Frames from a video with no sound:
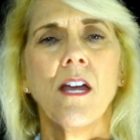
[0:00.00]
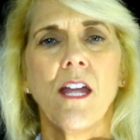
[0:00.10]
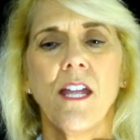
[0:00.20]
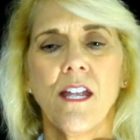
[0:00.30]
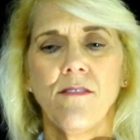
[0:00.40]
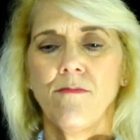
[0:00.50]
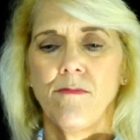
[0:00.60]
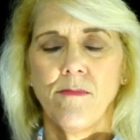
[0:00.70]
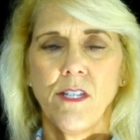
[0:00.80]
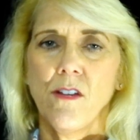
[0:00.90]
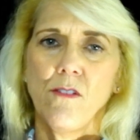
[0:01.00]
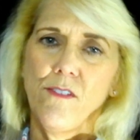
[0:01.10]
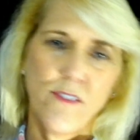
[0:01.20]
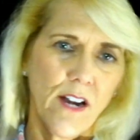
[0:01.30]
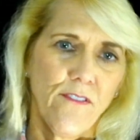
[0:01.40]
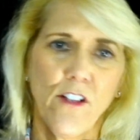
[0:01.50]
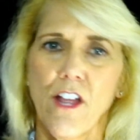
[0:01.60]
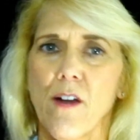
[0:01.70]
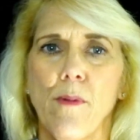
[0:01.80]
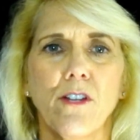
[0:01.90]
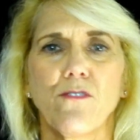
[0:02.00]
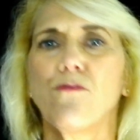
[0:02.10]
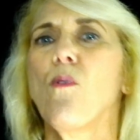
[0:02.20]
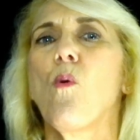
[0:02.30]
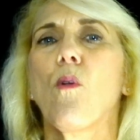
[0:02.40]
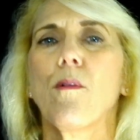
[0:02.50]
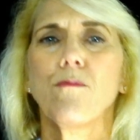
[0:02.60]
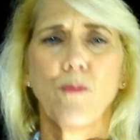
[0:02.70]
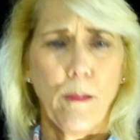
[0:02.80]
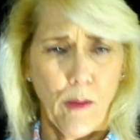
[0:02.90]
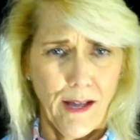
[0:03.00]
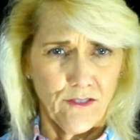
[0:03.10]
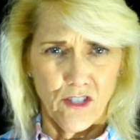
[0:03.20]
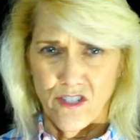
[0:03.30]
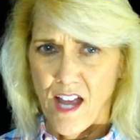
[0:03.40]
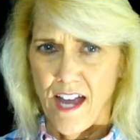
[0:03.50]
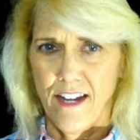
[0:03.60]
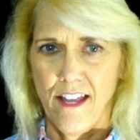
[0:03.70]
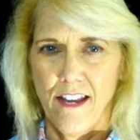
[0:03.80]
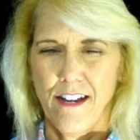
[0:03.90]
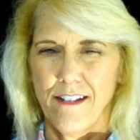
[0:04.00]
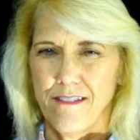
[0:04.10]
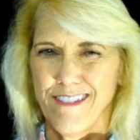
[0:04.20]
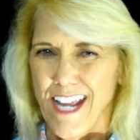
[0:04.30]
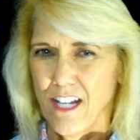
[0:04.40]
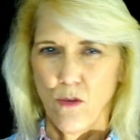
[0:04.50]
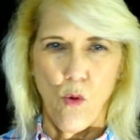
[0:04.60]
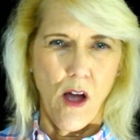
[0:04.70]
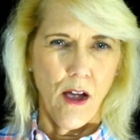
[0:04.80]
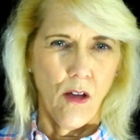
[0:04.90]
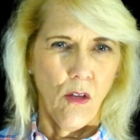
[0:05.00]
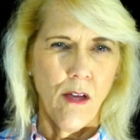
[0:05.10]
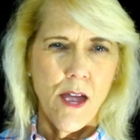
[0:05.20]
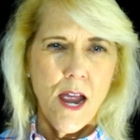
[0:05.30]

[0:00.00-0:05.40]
And you've got to fill out a bunch of forms, people have to sign it, it takes a while,